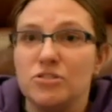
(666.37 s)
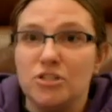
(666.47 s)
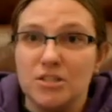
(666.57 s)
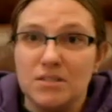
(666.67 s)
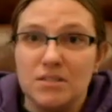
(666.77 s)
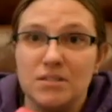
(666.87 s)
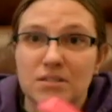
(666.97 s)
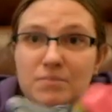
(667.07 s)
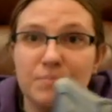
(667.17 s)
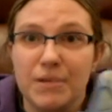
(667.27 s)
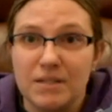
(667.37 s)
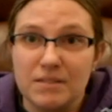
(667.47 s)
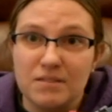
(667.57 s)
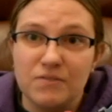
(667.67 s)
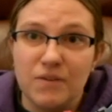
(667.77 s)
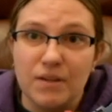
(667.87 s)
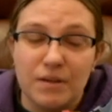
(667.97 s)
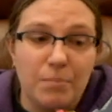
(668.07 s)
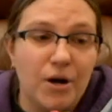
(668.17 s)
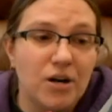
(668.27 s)
just because it's
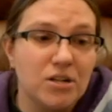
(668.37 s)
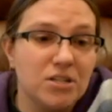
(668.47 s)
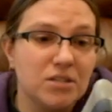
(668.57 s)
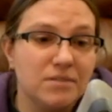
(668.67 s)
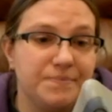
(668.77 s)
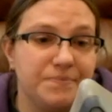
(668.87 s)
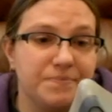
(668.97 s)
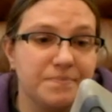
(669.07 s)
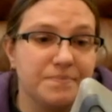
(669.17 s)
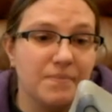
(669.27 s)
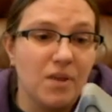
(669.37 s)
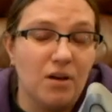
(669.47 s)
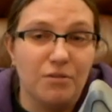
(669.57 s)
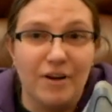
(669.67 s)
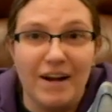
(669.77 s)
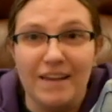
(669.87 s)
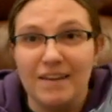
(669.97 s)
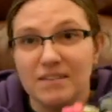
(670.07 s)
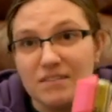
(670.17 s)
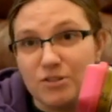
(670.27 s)
falling apart already
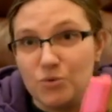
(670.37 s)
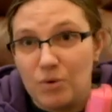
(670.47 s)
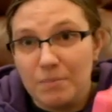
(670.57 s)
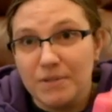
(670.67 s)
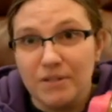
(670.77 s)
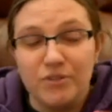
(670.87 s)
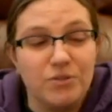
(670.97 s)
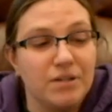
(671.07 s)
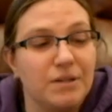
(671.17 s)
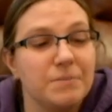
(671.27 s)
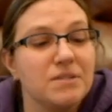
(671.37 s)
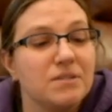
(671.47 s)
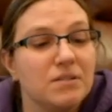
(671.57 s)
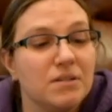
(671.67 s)
because I dropped it a few times.